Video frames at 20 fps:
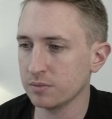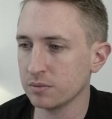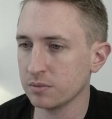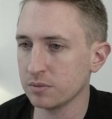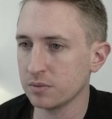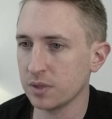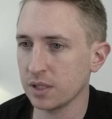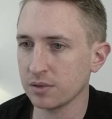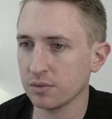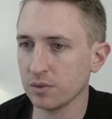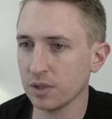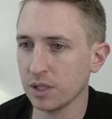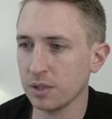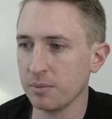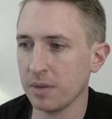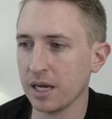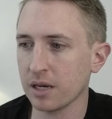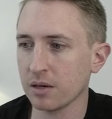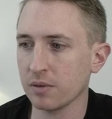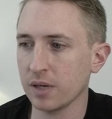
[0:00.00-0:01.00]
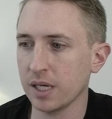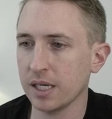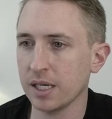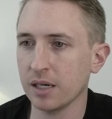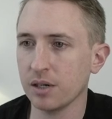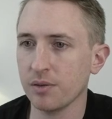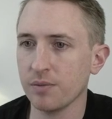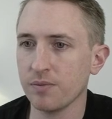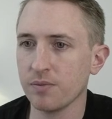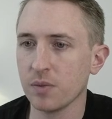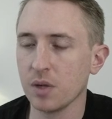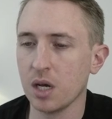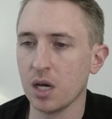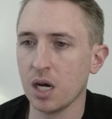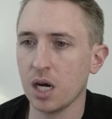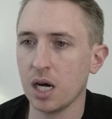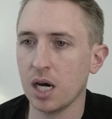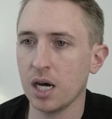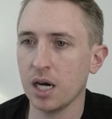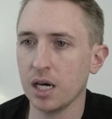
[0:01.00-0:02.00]
Doesn't really matter right now.
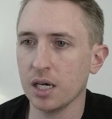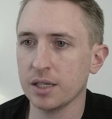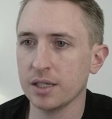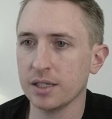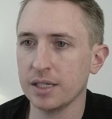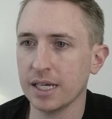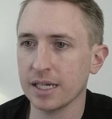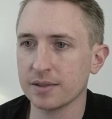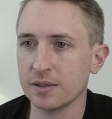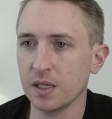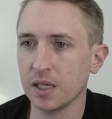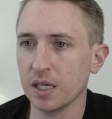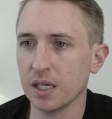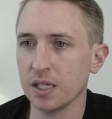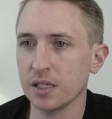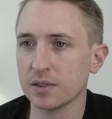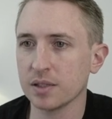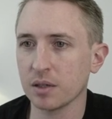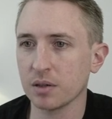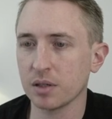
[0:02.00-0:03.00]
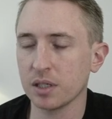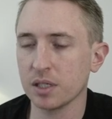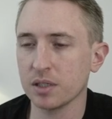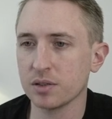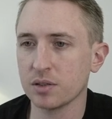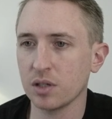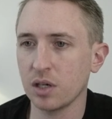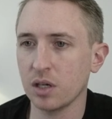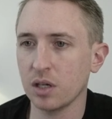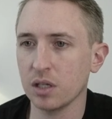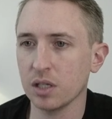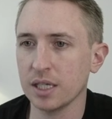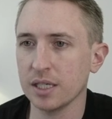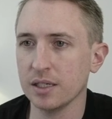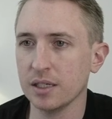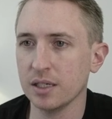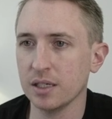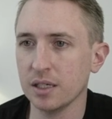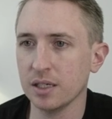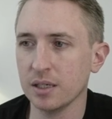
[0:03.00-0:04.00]
The next thing is I'm going to install
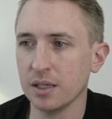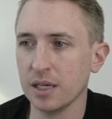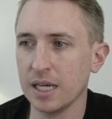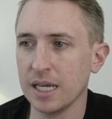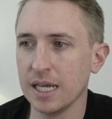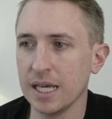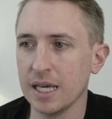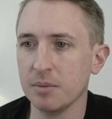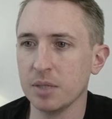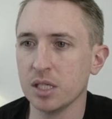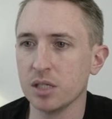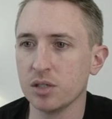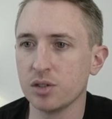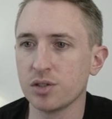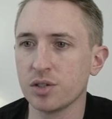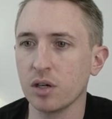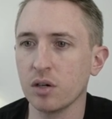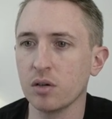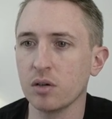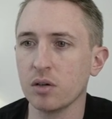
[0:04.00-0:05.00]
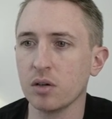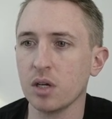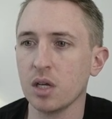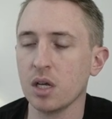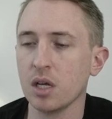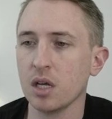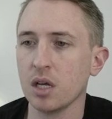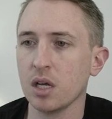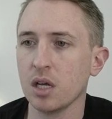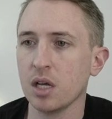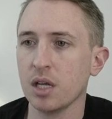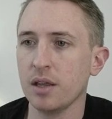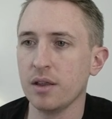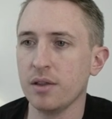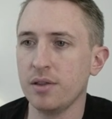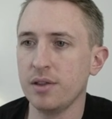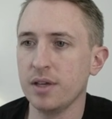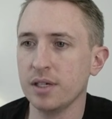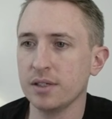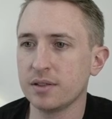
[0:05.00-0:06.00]
an image. So
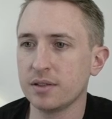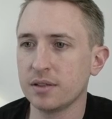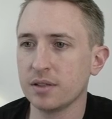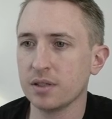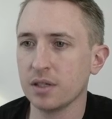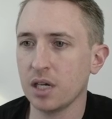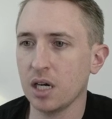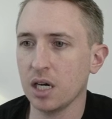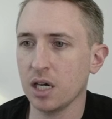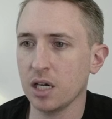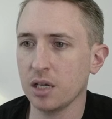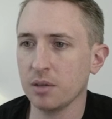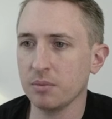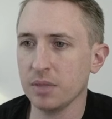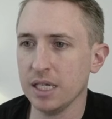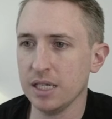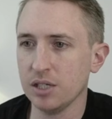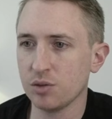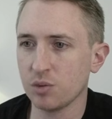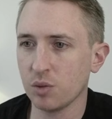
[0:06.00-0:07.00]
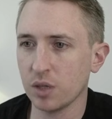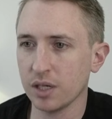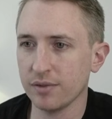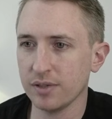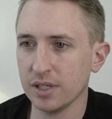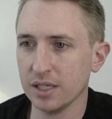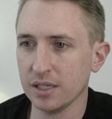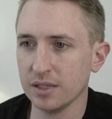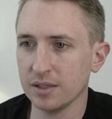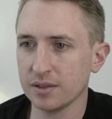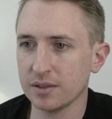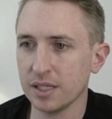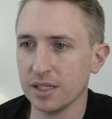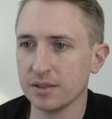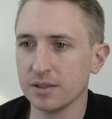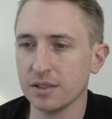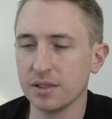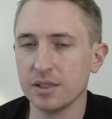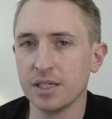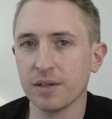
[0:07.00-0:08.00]
this each one of these
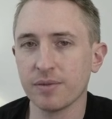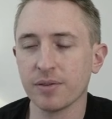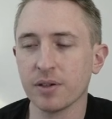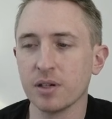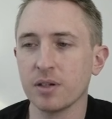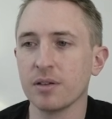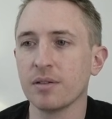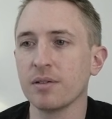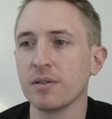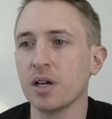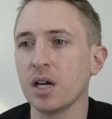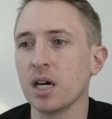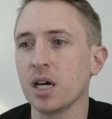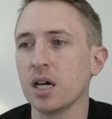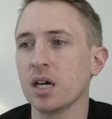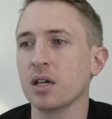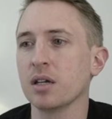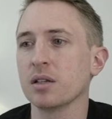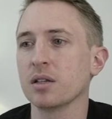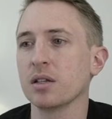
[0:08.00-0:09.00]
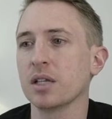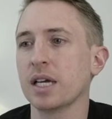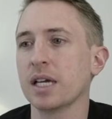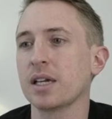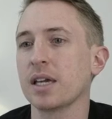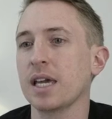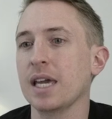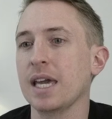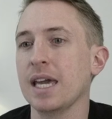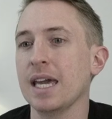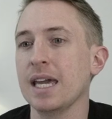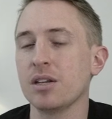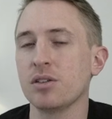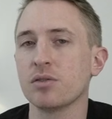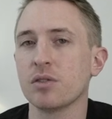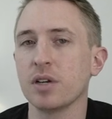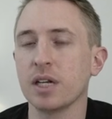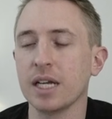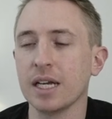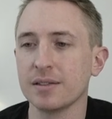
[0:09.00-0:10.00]
is a different like
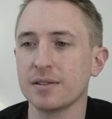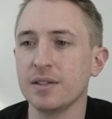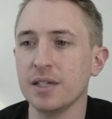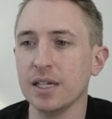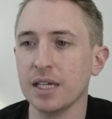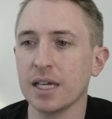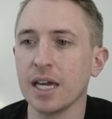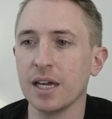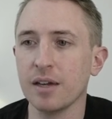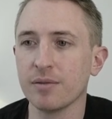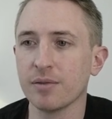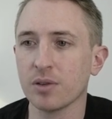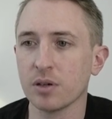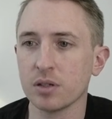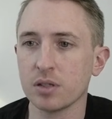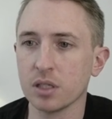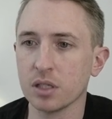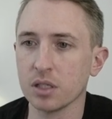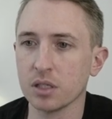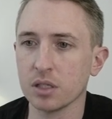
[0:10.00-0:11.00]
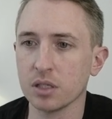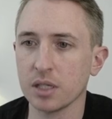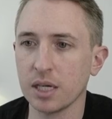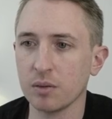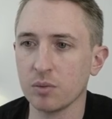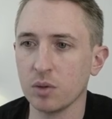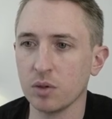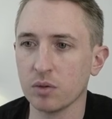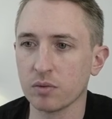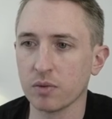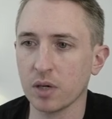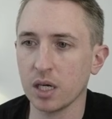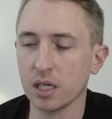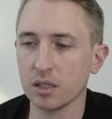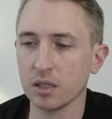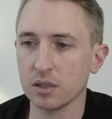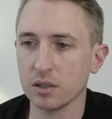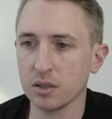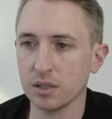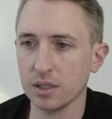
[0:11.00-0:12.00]
Android SDK version that will
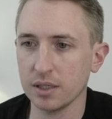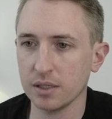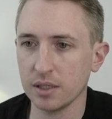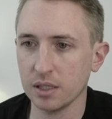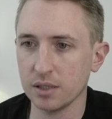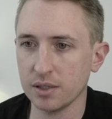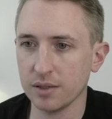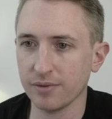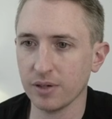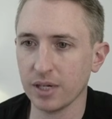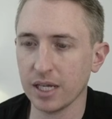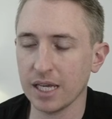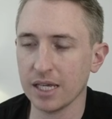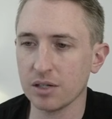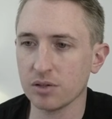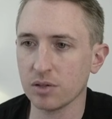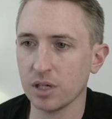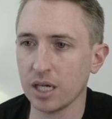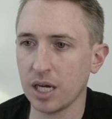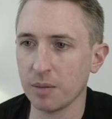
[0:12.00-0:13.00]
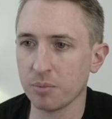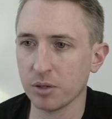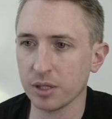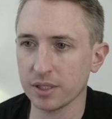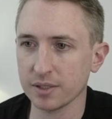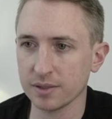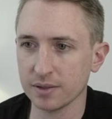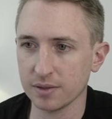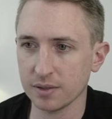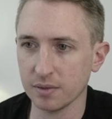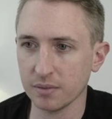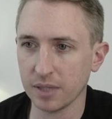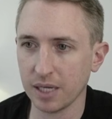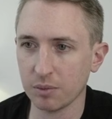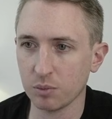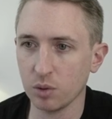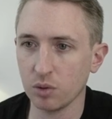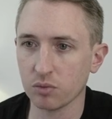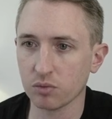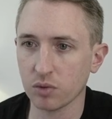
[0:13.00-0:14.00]
run, a different Android operating system
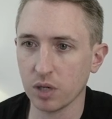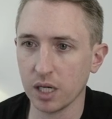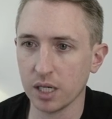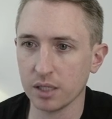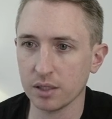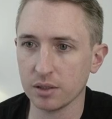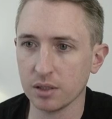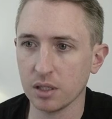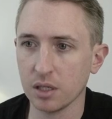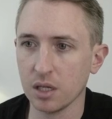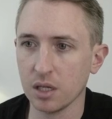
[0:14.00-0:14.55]
that will run